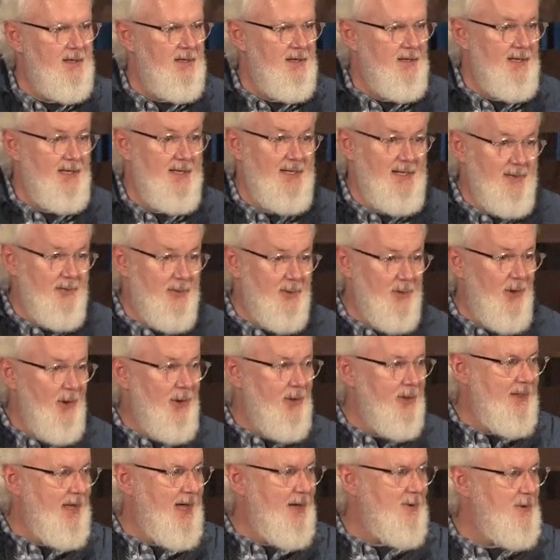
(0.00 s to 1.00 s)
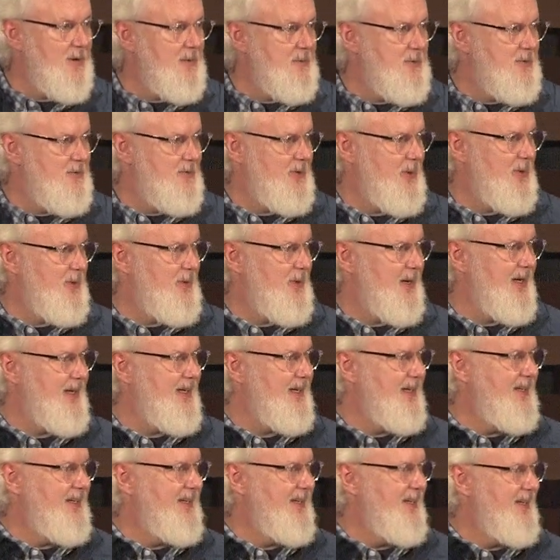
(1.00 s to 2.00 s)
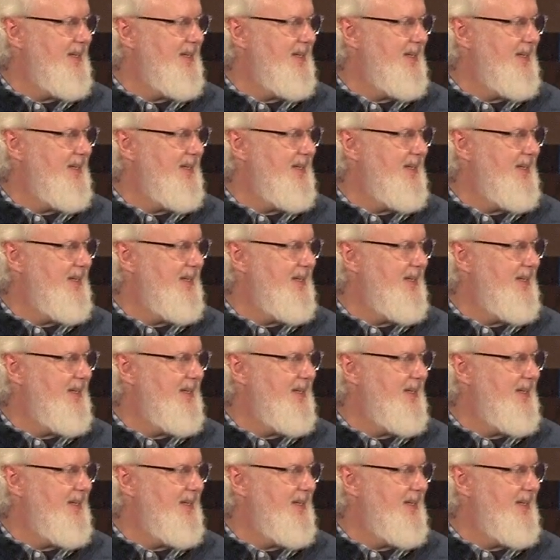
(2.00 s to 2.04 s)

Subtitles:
They had never gone that way before, right?